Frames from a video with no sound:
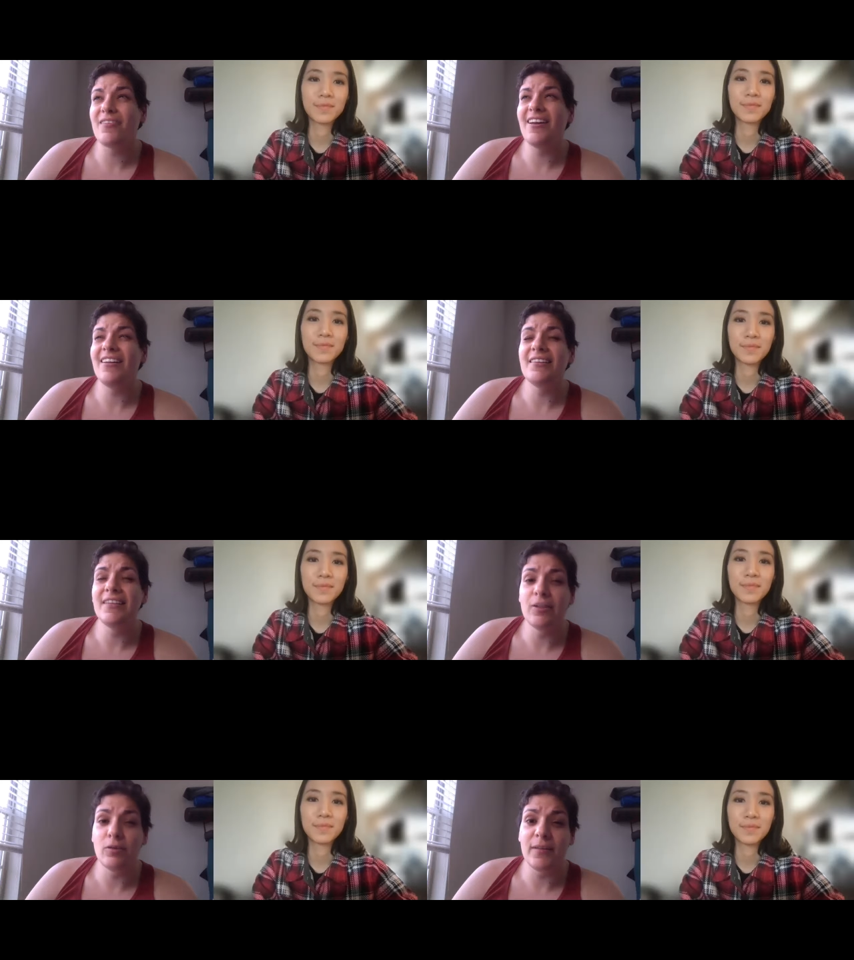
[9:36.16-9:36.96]
Speaker 1: a
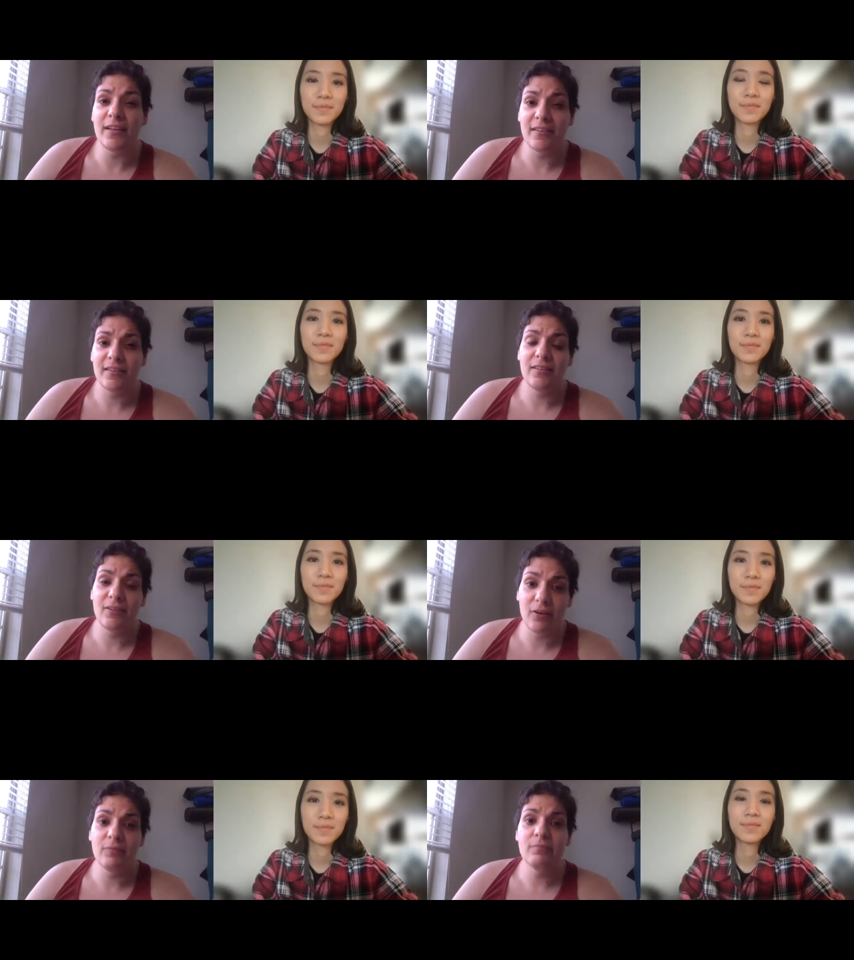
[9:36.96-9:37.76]
little bit, you
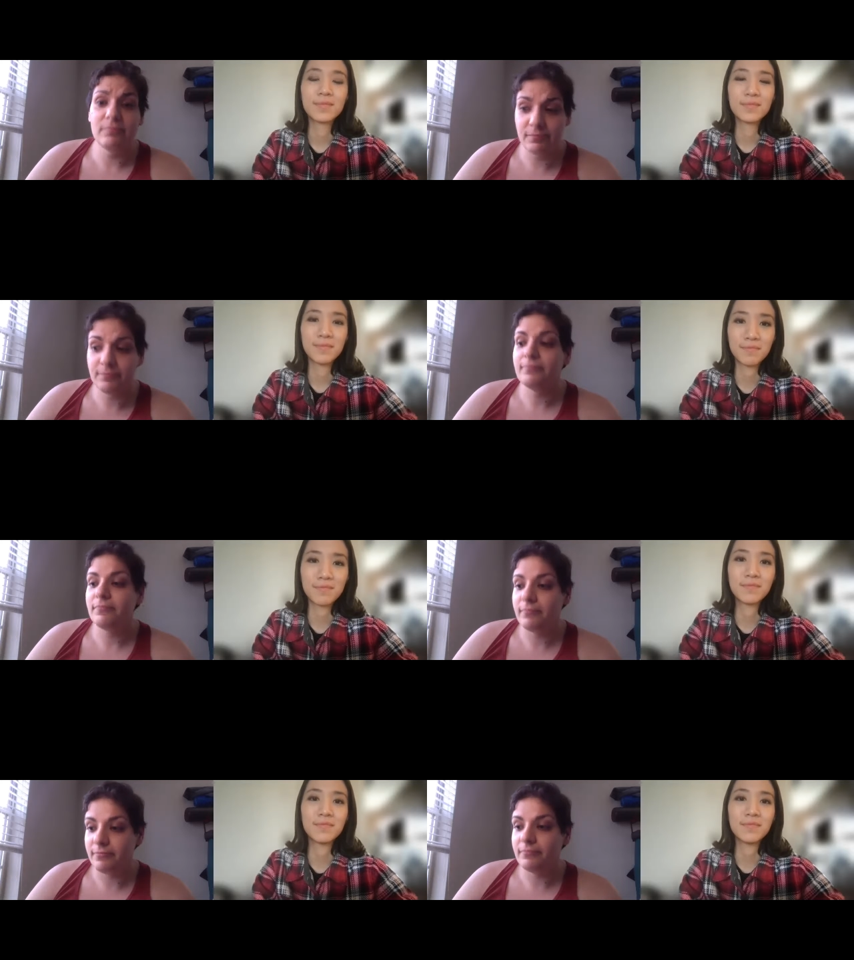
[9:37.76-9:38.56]
know?
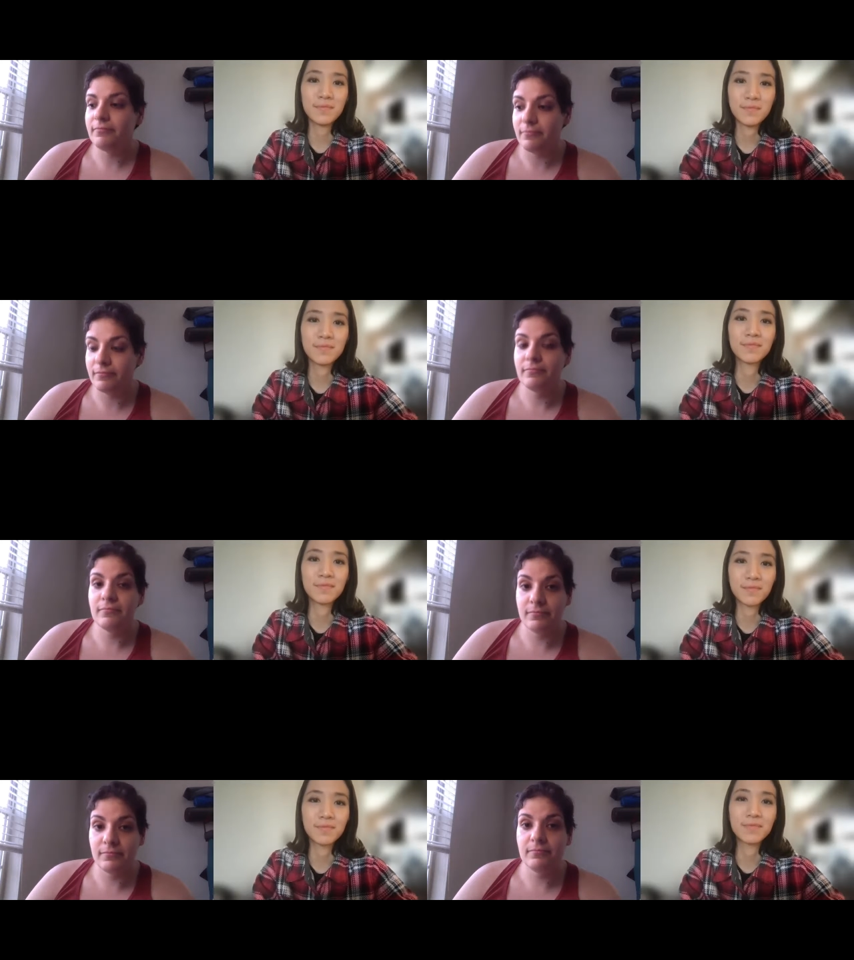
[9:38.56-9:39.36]
Speaker 2: Mm-hmm.
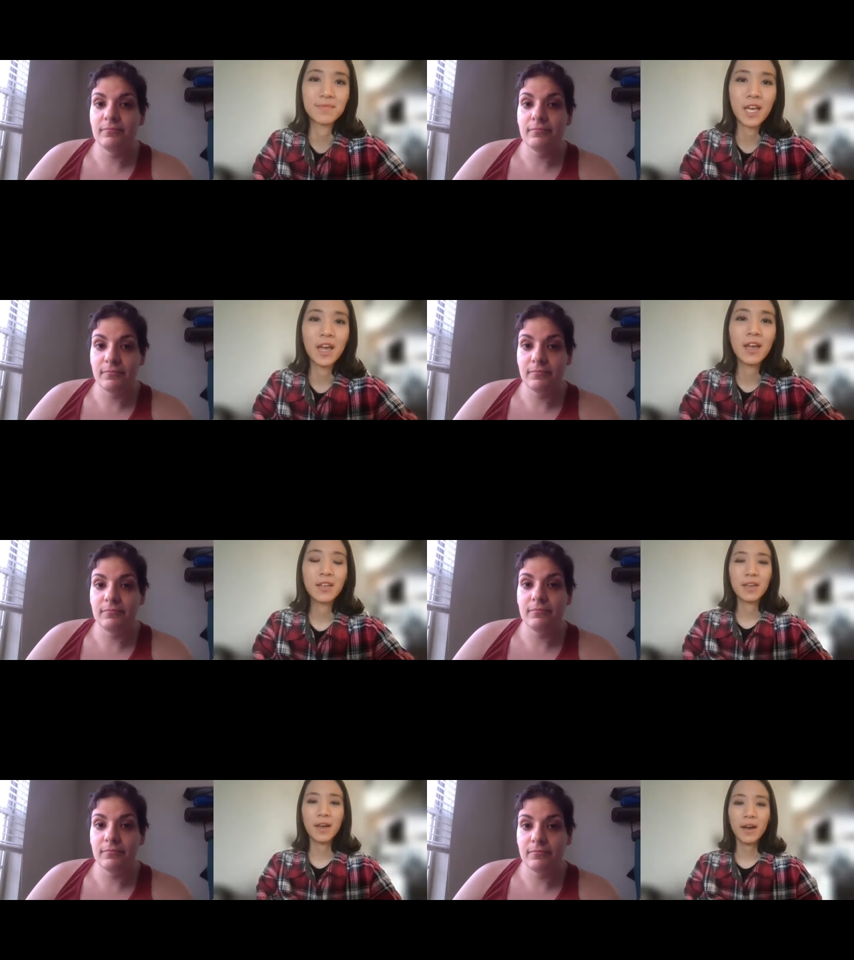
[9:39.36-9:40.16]
Mm-hmm.
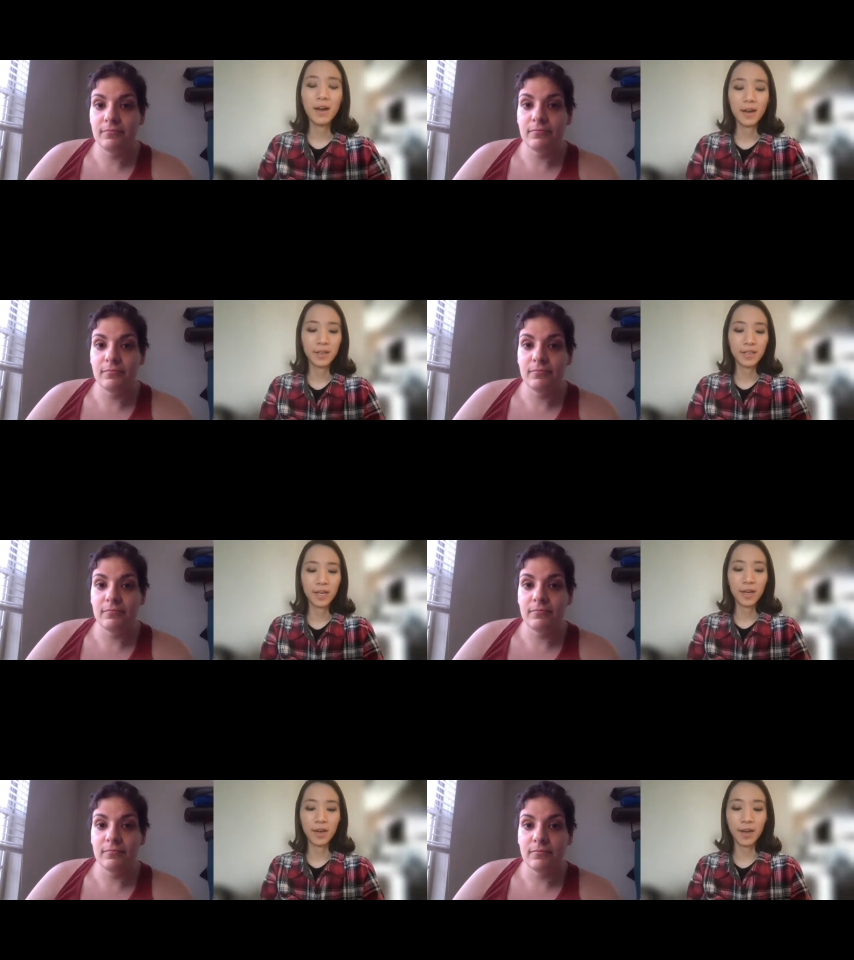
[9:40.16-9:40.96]
Yeah,
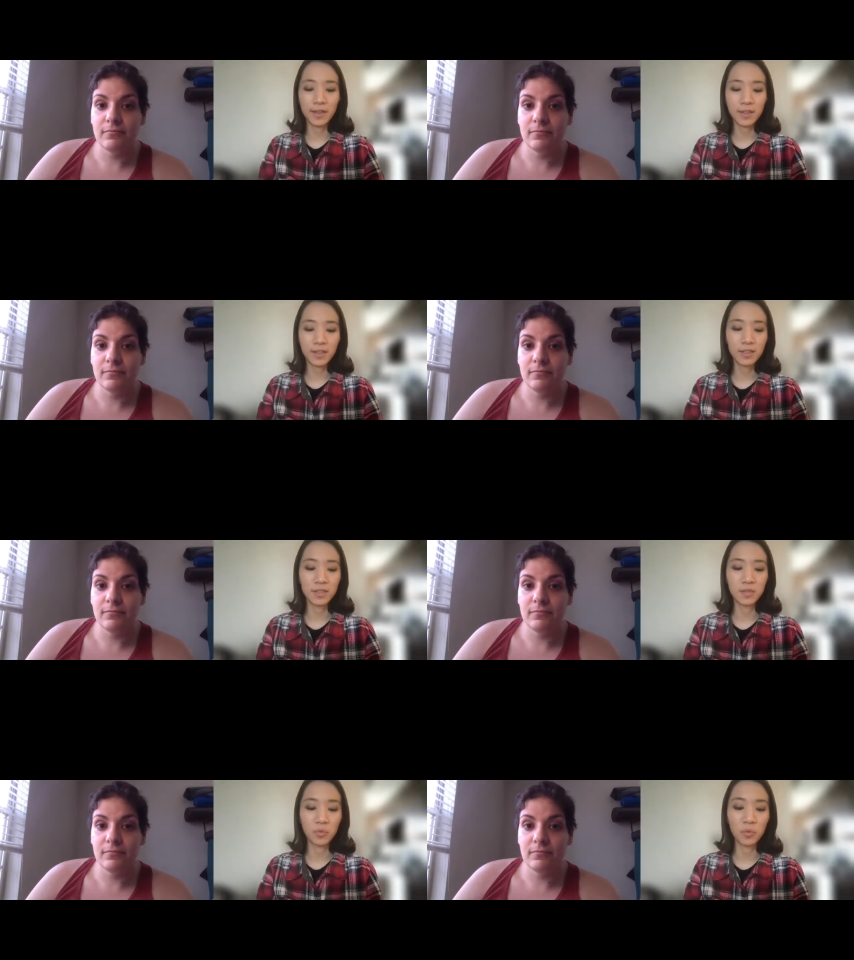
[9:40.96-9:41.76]
yeah. I think
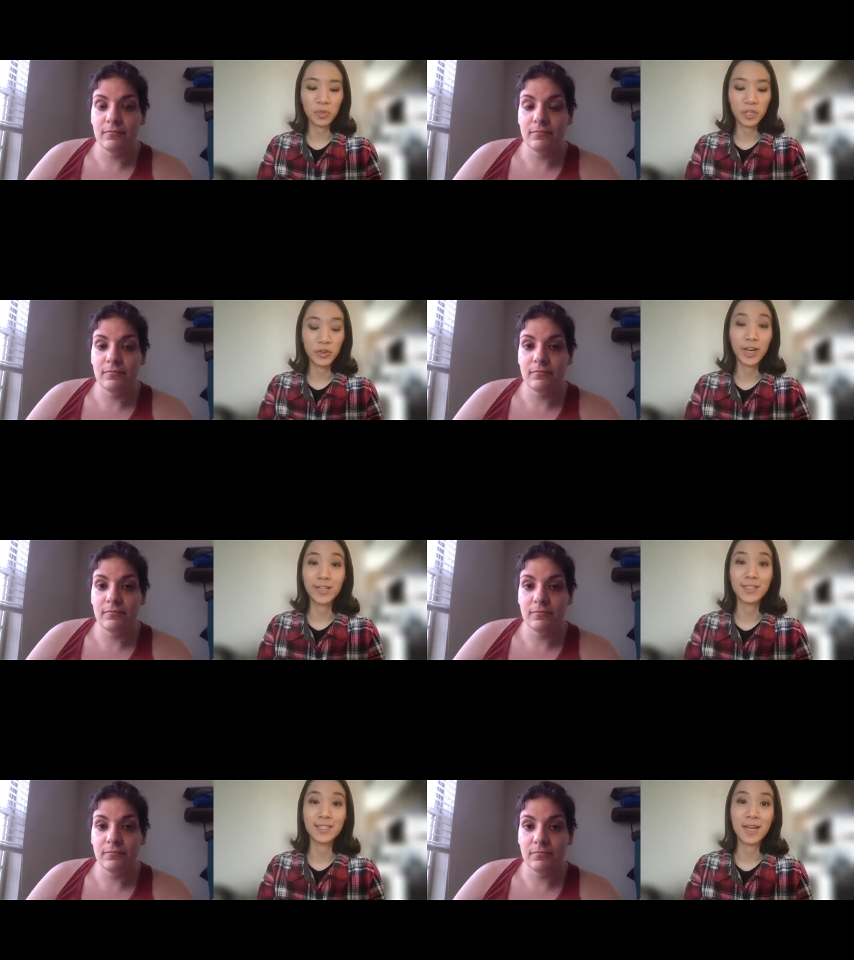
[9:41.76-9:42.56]
that's really
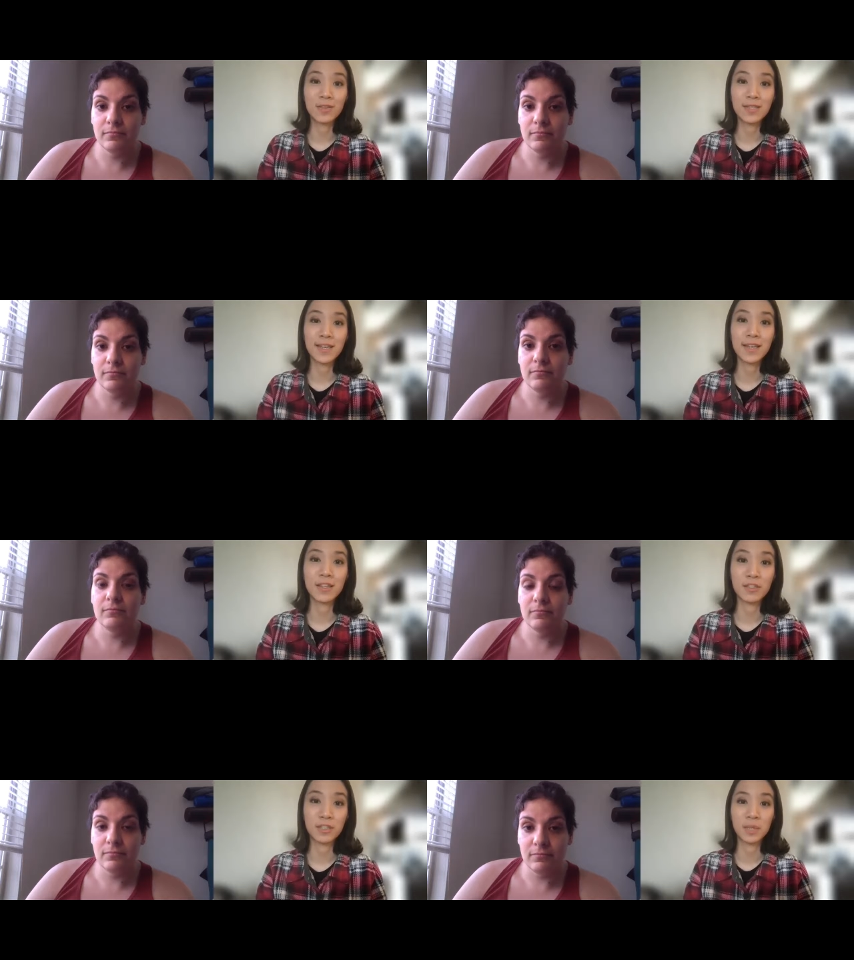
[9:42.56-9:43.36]
great. It sounds
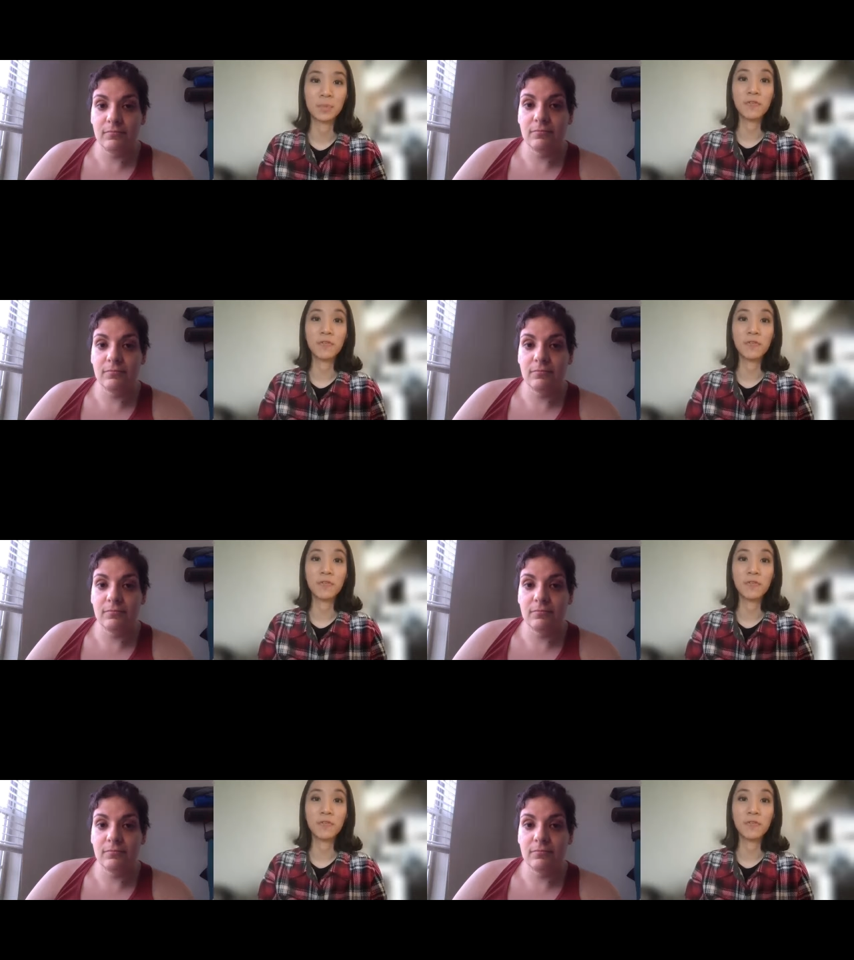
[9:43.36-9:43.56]
like there's some